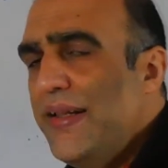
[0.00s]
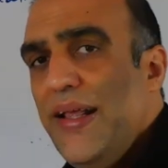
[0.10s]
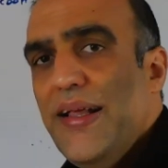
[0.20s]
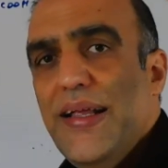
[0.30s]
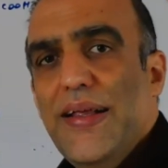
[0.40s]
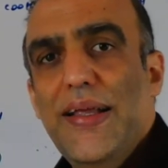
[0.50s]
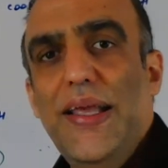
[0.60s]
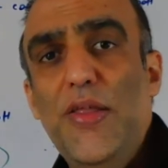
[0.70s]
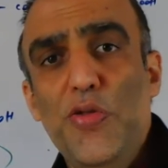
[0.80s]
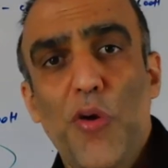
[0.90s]
the
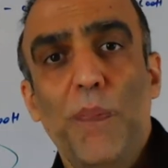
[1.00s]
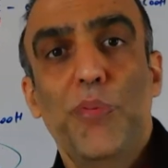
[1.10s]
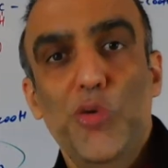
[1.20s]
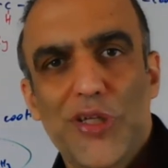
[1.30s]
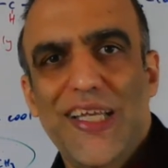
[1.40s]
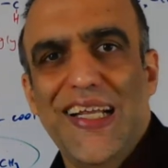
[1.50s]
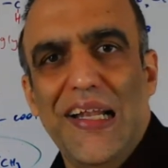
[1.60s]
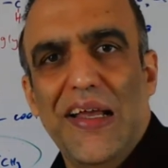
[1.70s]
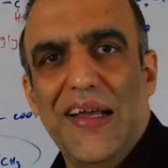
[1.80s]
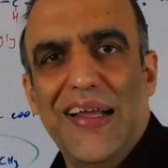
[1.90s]
isobutyl
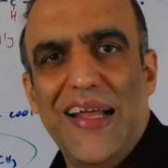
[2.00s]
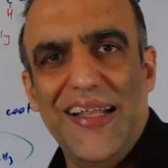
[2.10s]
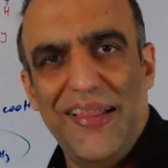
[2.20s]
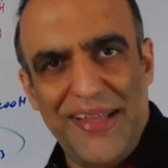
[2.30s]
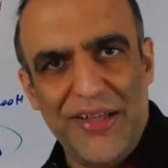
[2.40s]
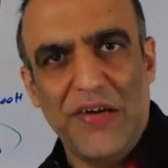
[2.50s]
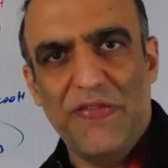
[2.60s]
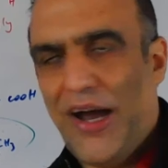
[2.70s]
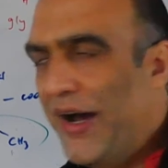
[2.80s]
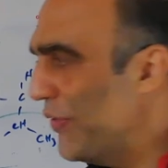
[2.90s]
instead of
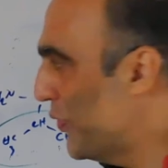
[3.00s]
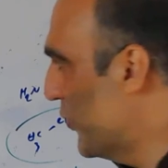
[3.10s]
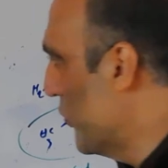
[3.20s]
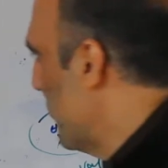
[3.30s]
R group,